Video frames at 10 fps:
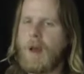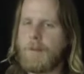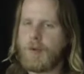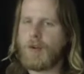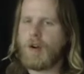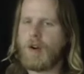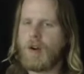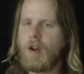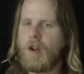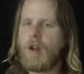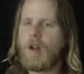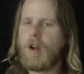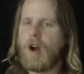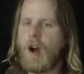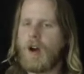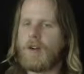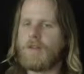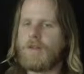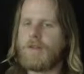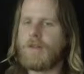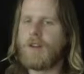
emperor of